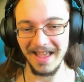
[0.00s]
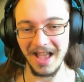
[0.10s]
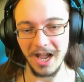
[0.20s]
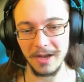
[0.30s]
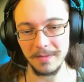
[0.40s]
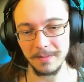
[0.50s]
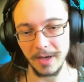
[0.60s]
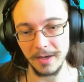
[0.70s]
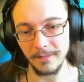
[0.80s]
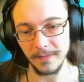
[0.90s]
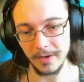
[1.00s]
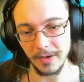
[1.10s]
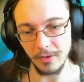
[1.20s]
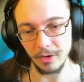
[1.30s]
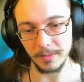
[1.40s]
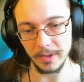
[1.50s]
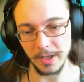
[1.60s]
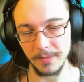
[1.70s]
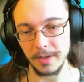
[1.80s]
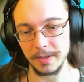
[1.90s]
I am I am very horrible
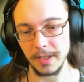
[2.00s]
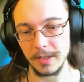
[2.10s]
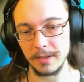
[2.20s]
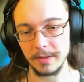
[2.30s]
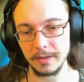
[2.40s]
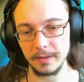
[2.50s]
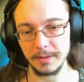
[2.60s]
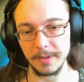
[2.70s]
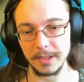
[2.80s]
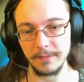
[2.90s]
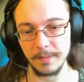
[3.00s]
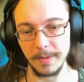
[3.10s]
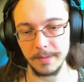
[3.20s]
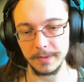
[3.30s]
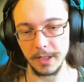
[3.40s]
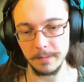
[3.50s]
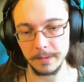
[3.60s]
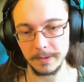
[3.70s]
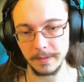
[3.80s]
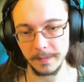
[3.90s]
at pronunciations, especially for people's names.